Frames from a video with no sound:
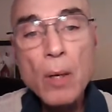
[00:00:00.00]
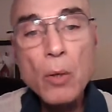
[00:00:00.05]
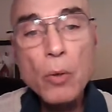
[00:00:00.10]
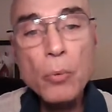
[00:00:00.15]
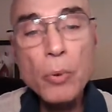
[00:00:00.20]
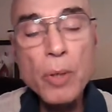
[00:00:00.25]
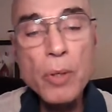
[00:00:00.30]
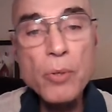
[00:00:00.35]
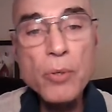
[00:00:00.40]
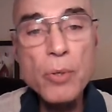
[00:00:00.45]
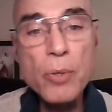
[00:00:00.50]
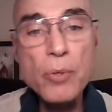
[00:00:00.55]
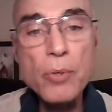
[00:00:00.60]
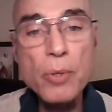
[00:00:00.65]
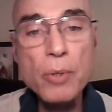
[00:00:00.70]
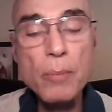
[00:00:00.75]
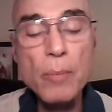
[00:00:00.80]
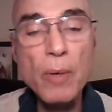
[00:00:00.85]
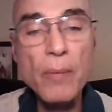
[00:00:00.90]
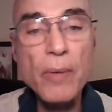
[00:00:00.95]

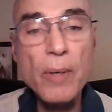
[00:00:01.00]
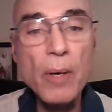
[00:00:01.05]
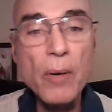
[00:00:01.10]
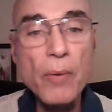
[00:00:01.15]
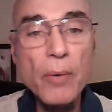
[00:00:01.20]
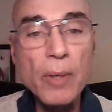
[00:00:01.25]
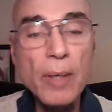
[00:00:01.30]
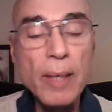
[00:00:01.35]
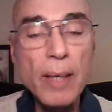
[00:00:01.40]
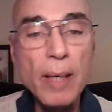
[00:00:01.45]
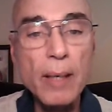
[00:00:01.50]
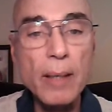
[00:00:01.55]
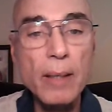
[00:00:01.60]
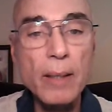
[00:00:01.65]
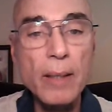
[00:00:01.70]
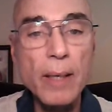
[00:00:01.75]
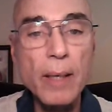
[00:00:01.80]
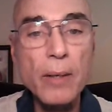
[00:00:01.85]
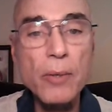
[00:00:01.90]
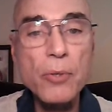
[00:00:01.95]
criticism of the other
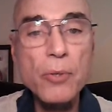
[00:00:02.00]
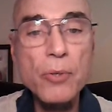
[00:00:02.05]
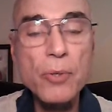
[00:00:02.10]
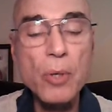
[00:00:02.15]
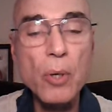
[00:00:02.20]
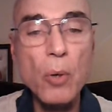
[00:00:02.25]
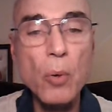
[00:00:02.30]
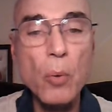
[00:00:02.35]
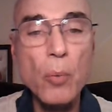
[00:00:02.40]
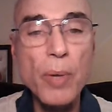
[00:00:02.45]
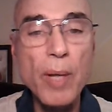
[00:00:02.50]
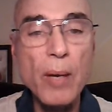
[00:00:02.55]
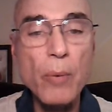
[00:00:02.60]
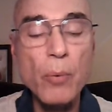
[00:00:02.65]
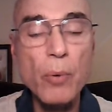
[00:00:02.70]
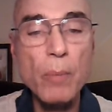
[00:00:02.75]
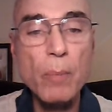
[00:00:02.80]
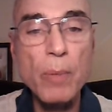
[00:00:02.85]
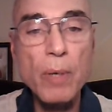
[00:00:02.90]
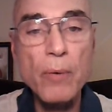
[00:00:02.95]
candidates, so they
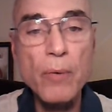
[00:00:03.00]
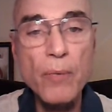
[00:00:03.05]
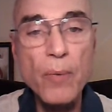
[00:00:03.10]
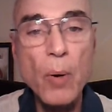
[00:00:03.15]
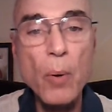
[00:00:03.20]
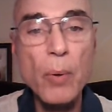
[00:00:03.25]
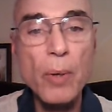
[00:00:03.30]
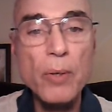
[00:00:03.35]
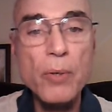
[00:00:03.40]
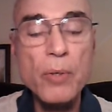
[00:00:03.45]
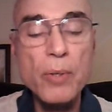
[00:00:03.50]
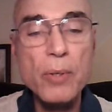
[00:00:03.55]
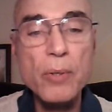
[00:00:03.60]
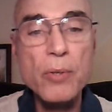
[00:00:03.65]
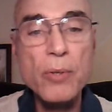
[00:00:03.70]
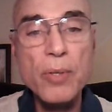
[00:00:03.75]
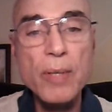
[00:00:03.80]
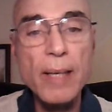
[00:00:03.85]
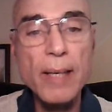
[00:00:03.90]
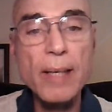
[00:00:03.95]
would be focused
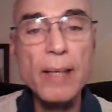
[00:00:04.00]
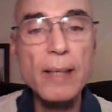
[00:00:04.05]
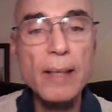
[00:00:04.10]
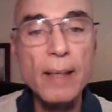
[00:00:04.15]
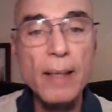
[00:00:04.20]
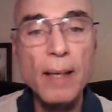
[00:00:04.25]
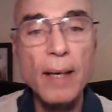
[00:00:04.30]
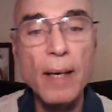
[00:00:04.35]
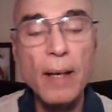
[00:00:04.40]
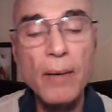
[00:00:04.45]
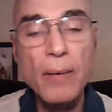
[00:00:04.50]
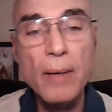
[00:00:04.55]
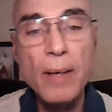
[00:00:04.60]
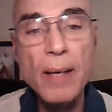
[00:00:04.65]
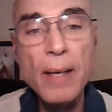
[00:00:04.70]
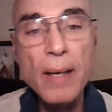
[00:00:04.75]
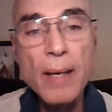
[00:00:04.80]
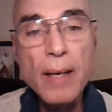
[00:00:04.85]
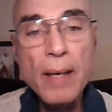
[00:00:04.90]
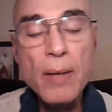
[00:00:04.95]
instead on